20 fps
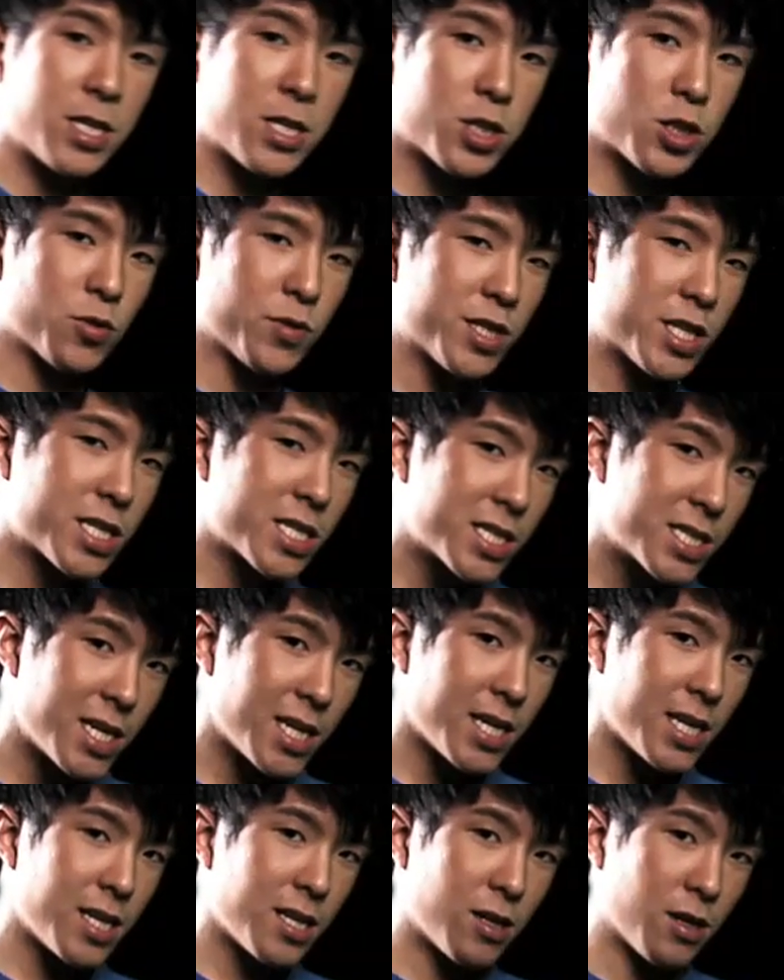So
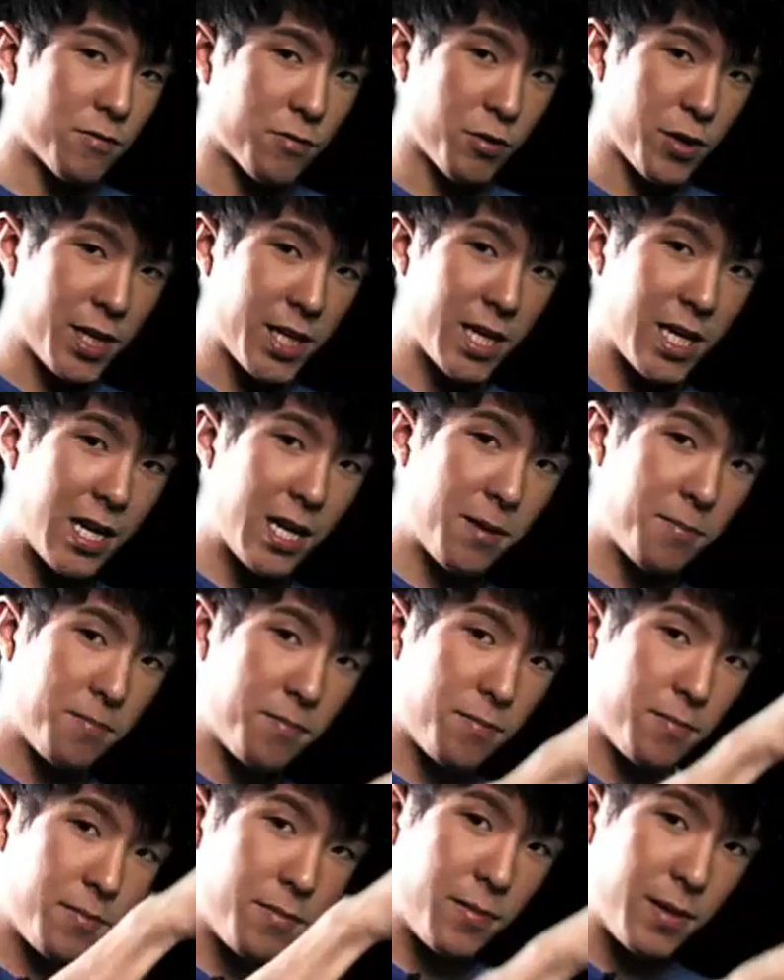instead of going up
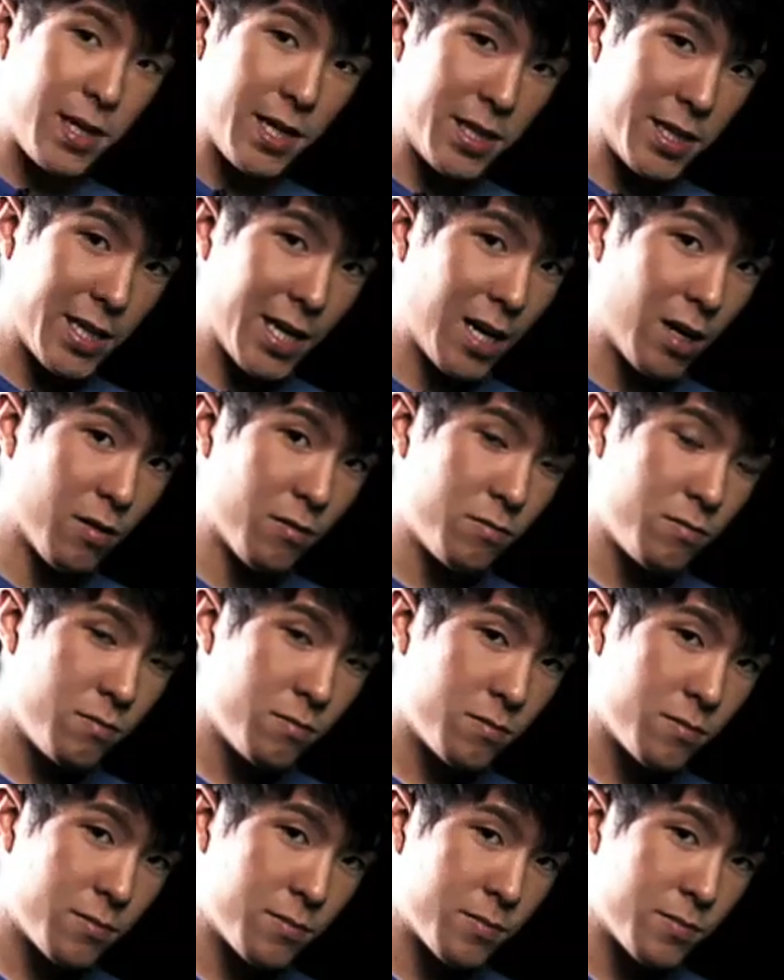and
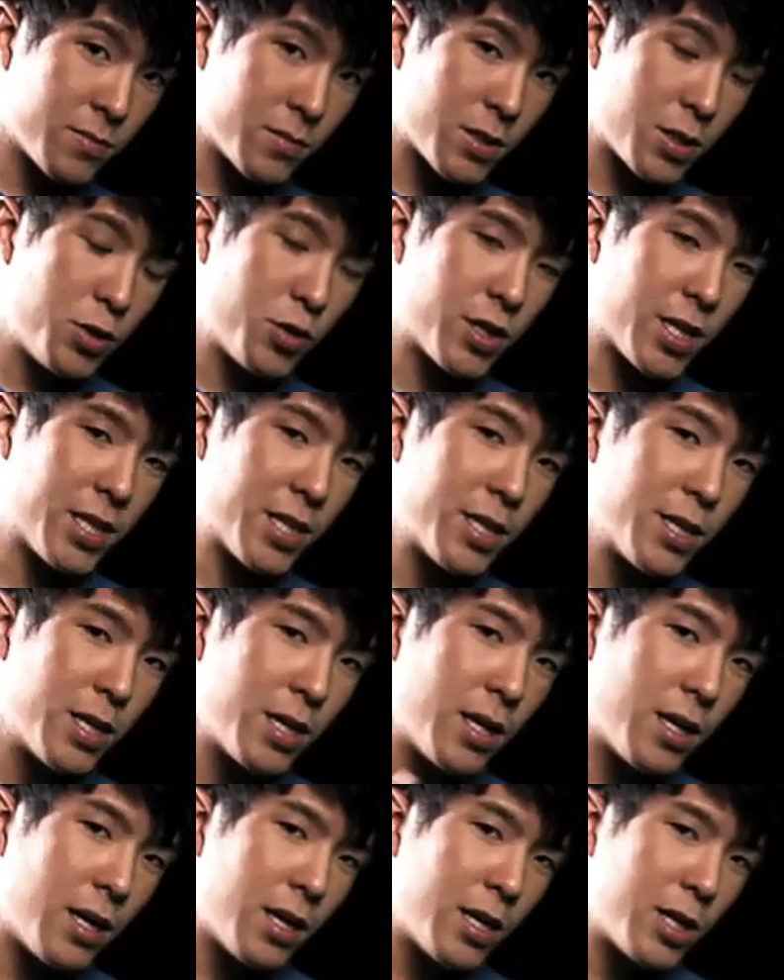down, you can
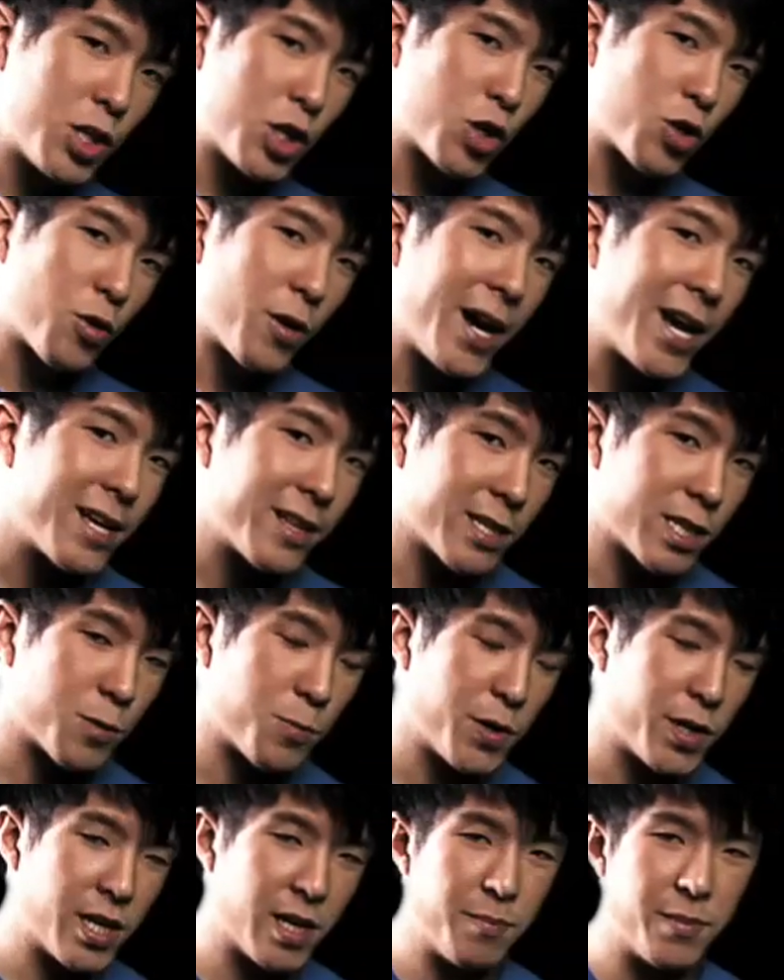drag the
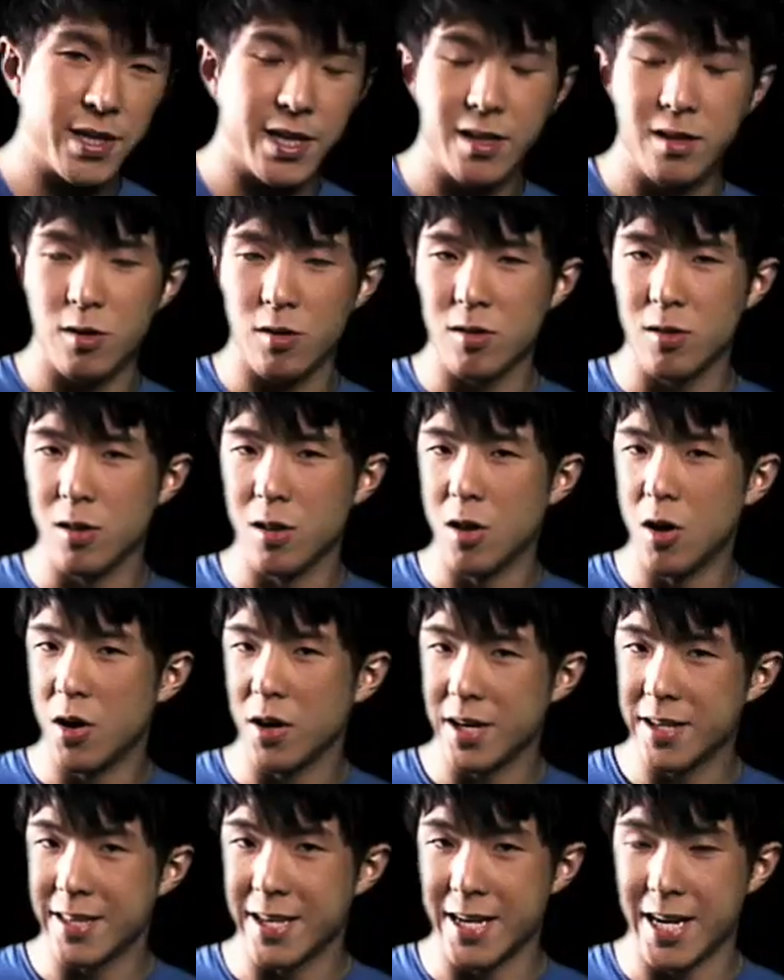spring and make it look
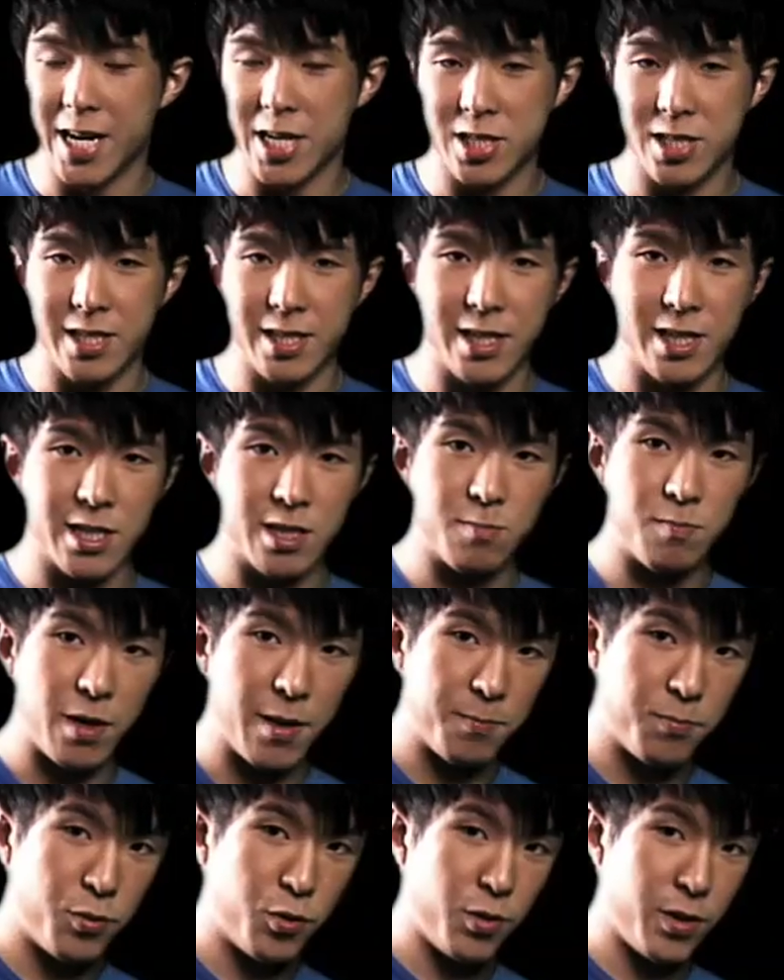longer than it actually is
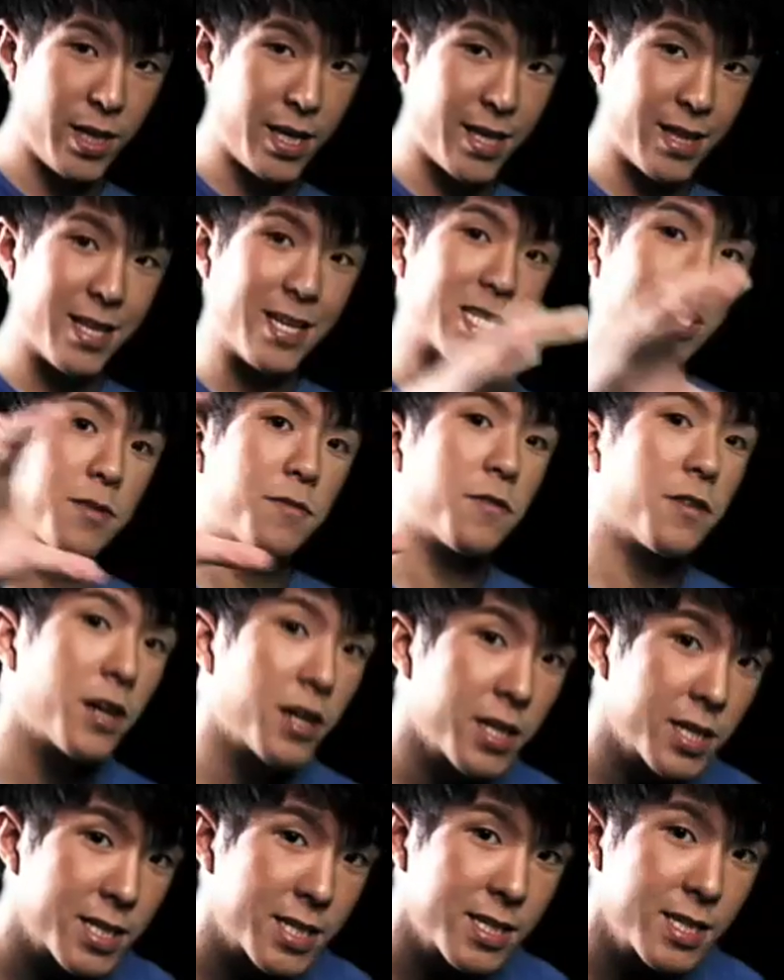by pulling this
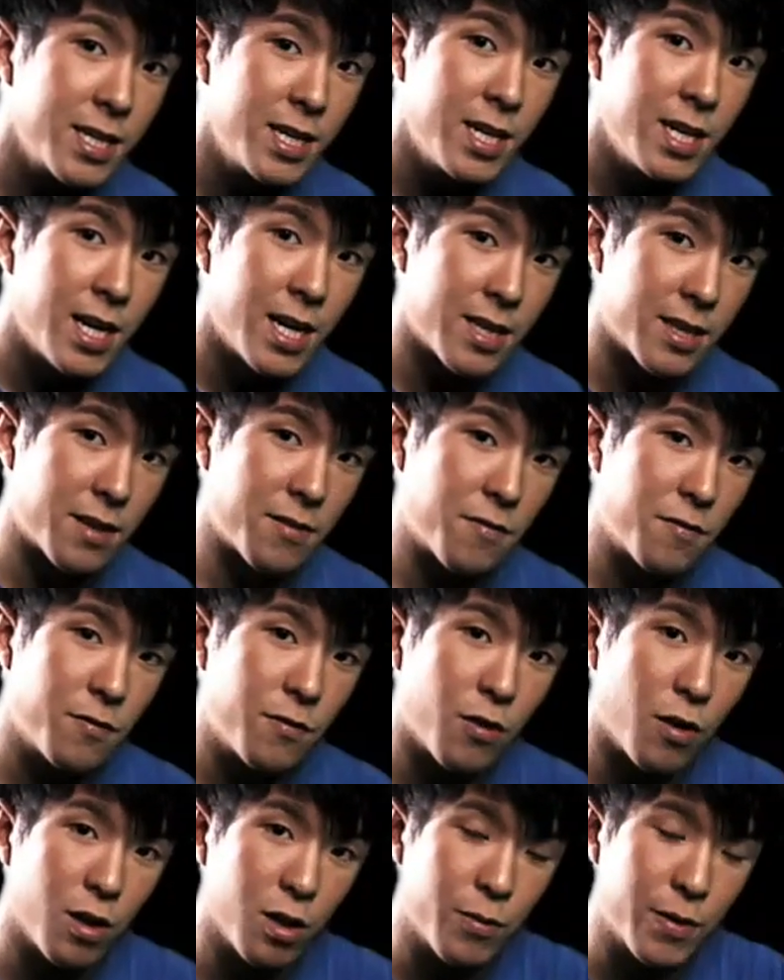first and then
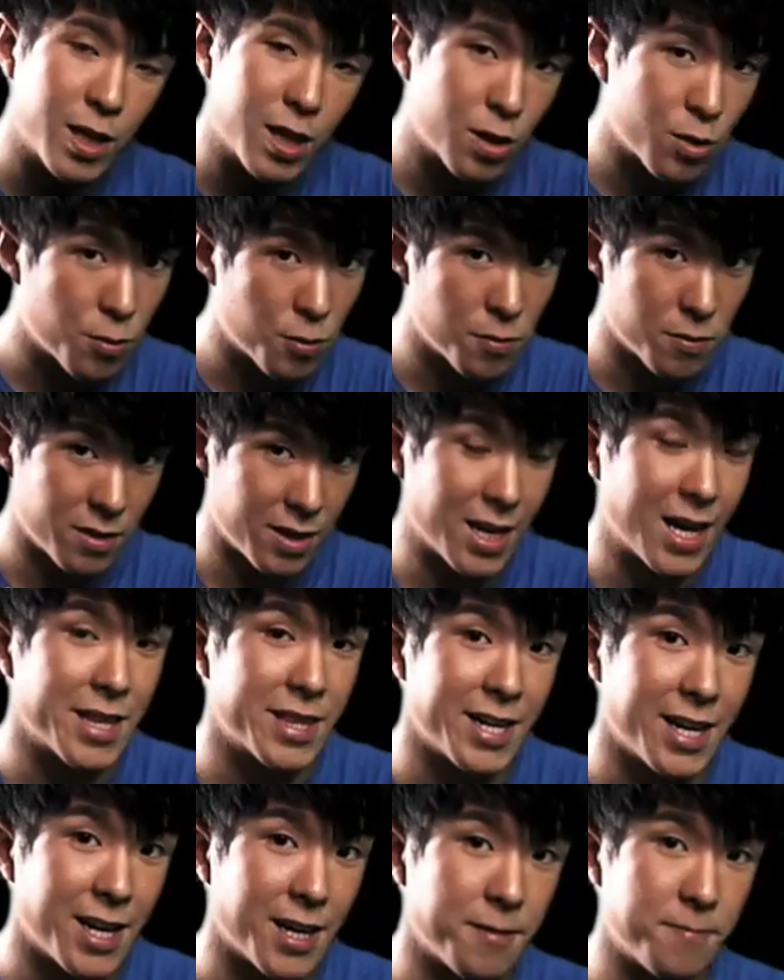following through the
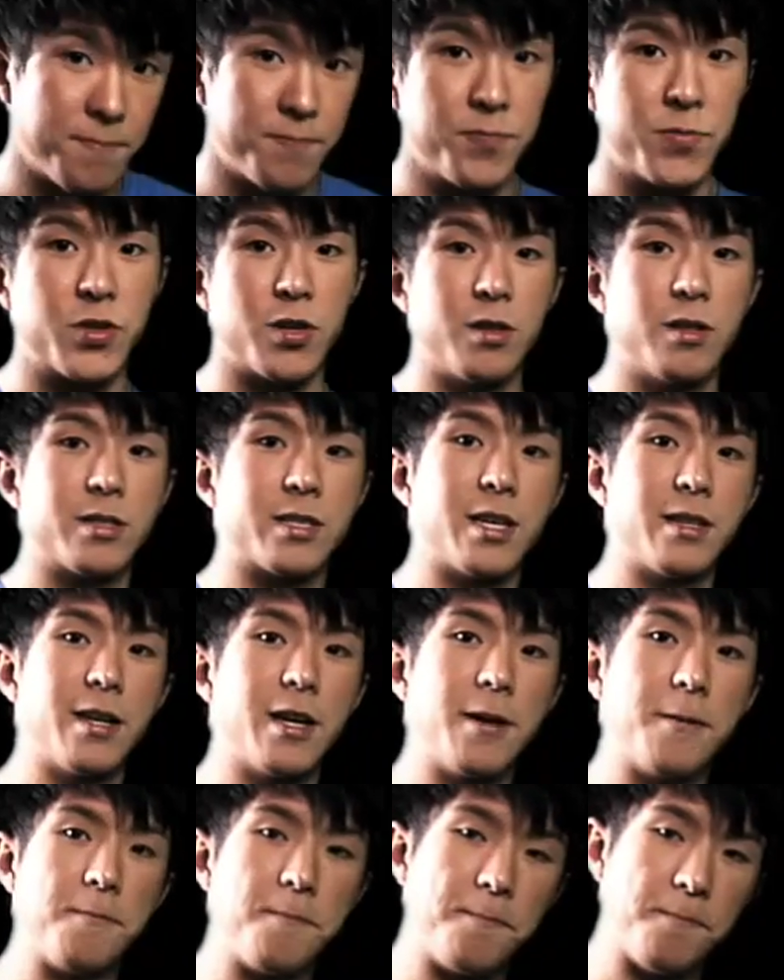other hand. So it looks like that.